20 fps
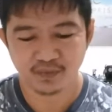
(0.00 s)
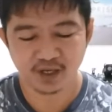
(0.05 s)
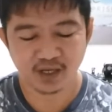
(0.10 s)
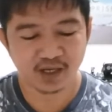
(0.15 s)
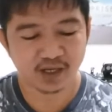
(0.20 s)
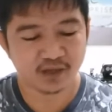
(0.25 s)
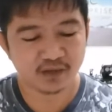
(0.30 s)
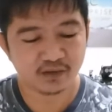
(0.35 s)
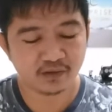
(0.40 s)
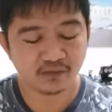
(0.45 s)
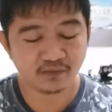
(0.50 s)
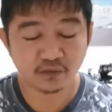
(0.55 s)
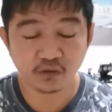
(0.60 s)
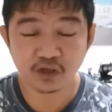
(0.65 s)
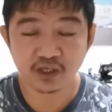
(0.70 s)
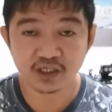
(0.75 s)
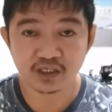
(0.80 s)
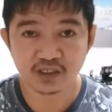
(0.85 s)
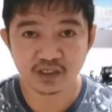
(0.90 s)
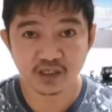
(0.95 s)
And of
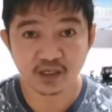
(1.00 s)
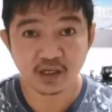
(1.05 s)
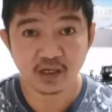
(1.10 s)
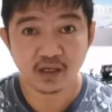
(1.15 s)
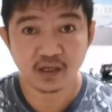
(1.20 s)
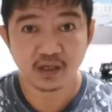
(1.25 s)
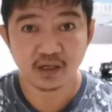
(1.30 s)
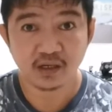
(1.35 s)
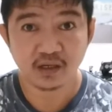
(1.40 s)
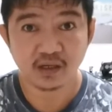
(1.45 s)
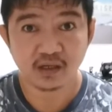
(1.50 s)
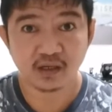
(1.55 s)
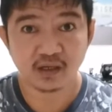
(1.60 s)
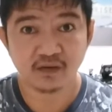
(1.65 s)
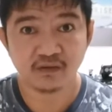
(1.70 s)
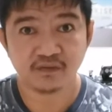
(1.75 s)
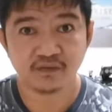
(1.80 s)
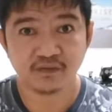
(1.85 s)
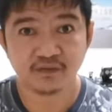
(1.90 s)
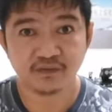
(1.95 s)
course,
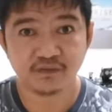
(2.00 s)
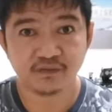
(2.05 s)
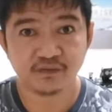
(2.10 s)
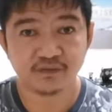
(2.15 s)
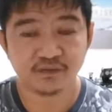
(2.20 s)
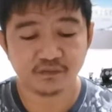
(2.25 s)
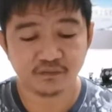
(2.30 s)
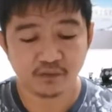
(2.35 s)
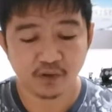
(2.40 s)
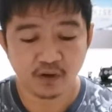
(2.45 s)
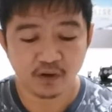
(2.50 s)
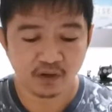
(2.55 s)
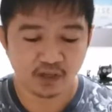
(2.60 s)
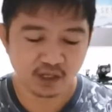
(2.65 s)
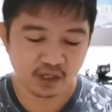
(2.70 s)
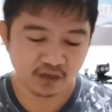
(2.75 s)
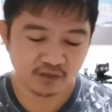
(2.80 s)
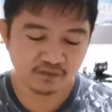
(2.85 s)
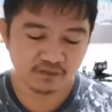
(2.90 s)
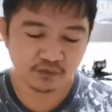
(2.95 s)
if
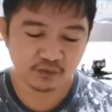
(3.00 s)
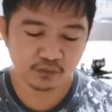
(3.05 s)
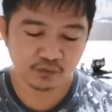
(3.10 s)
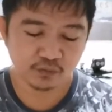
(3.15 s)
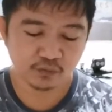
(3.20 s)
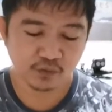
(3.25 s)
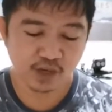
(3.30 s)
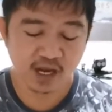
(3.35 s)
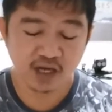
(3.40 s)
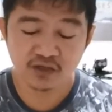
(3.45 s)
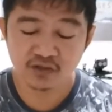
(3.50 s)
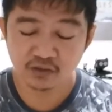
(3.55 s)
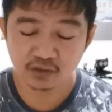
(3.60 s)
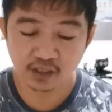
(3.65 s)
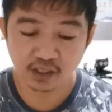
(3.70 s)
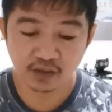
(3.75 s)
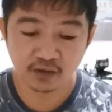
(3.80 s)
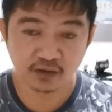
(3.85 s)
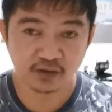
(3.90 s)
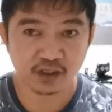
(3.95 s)
you
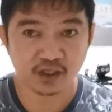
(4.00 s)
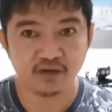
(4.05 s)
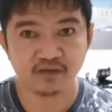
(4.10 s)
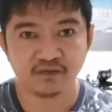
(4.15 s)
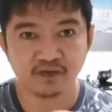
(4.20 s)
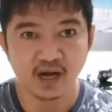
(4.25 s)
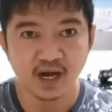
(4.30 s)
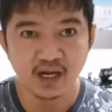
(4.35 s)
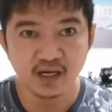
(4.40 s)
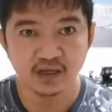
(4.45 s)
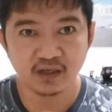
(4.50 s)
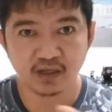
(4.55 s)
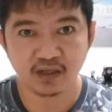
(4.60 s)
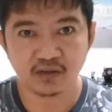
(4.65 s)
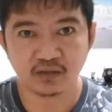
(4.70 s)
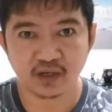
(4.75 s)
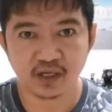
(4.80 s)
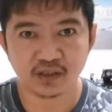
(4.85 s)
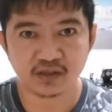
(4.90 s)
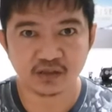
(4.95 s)
actually, or if I need
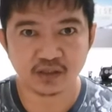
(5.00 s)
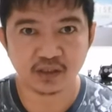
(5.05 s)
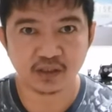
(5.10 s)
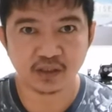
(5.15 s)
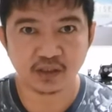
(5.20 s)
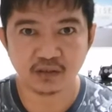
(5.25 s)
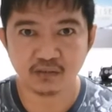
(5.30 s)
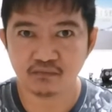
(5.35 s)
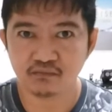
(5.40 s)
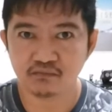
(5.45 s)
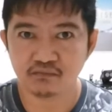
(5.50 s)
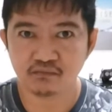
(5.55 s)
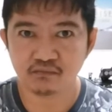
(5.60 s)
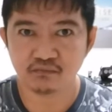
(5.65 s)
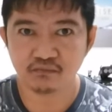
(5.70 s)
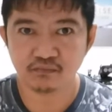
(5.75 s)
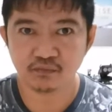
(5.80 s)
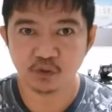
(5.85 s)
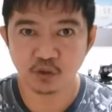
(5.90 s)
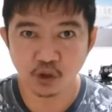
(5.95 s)
to actually
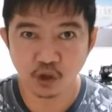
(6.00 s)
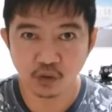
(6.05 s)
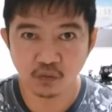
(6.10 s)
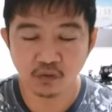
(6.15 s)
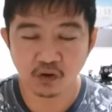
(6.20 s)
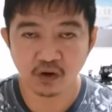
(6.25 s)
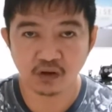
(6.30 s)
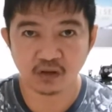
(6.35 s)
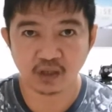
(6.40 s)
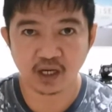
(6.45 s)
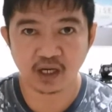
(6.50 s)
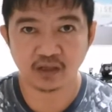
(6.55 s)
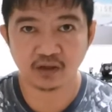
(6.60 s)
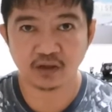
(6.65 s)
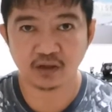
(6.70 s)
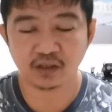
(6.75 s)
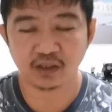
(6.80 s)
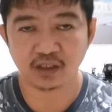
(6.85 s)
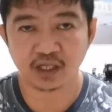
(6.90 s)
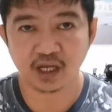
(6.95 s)
go online
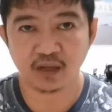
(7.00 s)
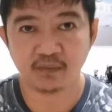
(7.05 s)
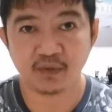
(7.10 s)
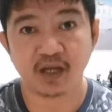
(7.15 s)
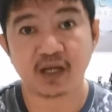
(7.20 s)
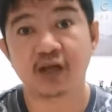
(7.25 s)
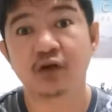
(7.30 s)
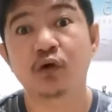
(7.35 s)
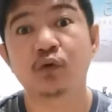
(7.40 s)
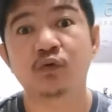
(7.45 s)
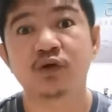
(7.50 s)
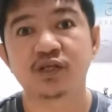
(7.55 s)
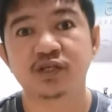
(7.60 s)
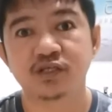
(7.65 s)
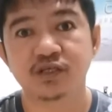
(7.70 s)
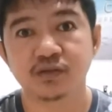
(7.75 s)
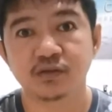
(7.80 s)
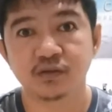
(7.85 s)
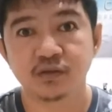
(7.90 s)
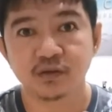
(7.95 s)
all the time, I can
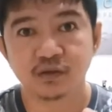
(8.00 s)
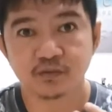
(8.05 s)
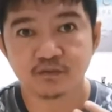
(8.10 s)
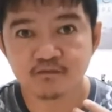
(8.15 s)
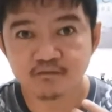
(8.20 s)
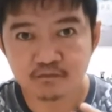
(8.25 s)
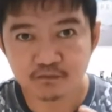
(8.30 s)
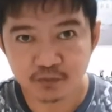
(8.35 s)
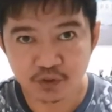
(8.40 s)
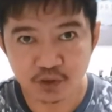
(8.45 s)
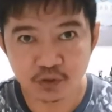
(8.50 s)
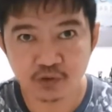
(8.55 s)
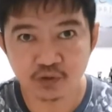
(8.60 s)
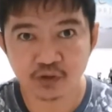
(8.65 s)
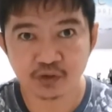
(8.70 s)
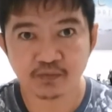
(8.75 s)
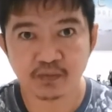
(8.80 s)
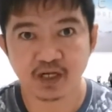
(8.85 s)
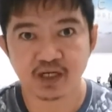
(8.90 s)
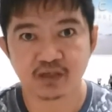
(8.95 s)
always
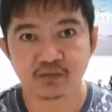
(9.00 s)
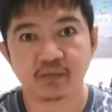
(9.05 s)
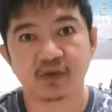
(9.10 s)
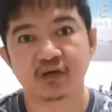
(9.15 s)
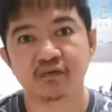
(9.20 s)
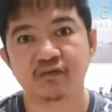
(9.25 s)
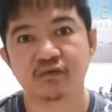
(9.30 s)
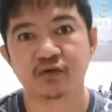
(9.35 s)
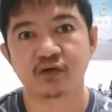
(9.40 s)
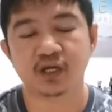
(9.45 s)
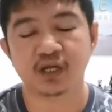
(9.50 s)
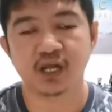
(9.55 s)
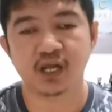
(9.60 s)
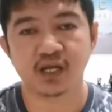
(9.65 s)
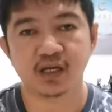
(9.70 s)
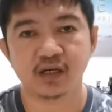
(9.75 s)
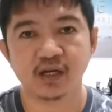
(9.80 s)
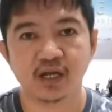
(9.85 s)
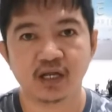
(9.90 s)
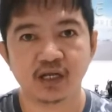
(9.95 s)
use my smartphone
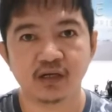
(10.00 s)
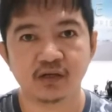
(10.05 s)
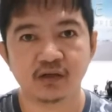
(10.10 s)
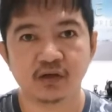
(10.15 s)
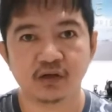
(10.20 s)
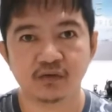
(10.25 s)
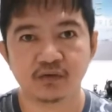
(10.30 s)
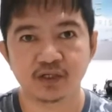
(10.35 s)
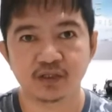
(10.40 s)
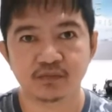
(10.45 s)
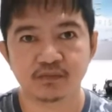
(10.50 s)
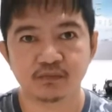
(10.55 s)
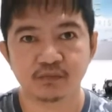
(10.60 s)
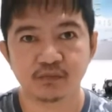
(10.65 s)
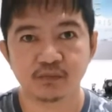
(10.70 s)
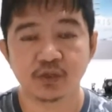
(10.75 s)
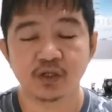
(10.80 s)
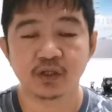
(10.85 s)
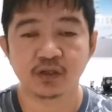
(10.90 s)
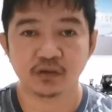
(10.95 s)
again. I can always
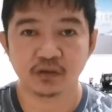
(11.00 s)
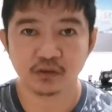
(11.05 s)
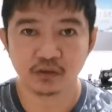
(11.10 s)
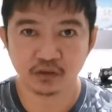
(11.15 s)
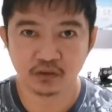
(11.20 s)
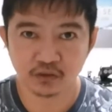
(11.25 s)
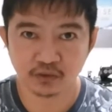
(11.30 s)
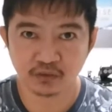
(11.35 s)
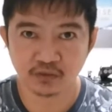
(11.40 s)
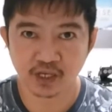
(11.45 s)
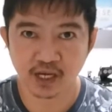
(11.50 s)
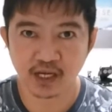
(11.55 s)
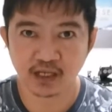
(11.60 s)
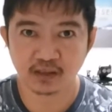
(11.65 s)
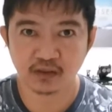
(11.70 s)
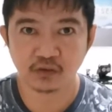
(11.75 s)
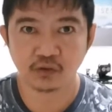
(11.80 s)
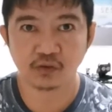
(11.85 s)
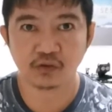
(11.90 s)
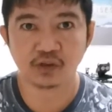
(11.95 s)
do that.
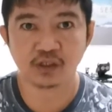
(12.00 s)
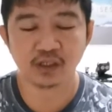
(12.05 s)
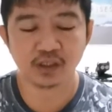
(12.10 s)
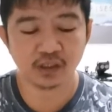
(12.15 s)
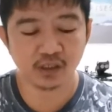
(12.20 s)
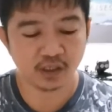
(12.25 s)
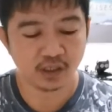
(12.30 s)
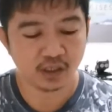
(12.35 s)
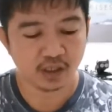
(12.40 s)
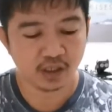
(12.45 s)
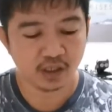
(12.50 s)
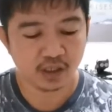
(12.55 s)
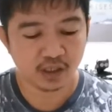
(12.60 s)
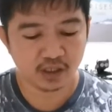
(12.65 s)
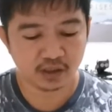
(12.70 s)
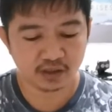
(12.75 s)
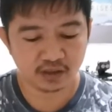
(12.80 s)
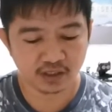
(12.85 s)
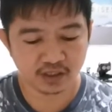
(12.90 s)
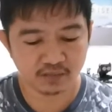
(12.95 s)
Or
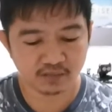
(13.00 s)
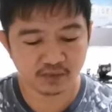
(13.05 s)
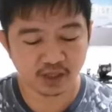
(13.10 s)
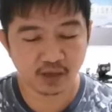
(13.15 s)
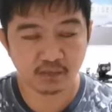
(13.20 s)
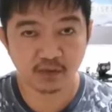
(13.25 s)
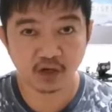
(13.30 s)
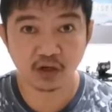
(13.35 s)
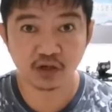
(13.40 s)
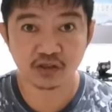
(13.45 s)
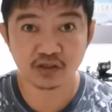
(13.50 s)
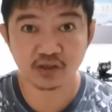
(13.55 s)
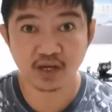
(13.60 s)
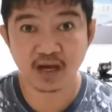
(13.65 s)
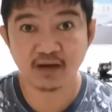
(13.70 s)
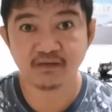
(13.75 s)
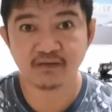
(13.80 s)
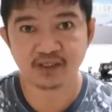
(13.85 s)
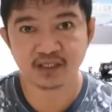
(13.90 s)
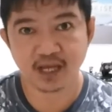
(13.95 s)
at the same time, I also
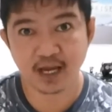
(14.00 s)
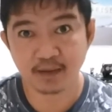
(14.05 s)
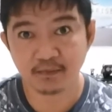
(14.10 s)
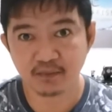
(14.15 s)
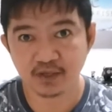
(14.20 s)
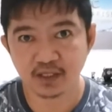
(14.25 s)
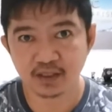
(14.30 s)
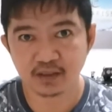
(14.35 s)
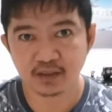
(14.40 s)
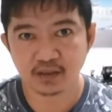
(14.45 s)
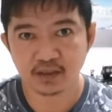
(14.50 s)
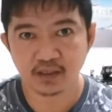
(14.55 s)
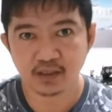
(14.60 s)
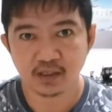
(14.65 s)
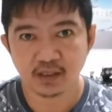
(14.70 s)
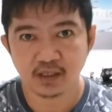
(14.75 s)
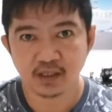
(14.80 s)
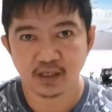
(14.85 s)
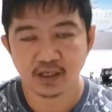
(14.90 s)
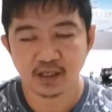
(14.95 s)
have a tablet,
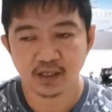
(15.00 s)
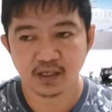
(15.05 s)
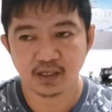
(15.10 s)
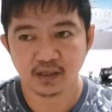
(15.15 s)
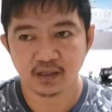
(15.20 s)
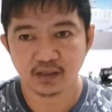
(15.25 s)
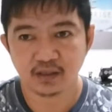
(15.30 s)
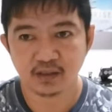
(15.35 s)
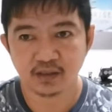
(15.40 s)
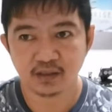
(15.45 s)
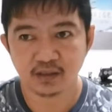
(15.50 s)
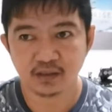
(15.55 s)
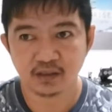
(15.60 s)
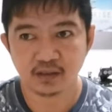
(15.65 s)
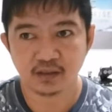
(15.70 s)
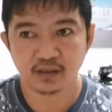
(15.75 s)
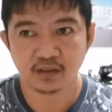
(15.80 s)
and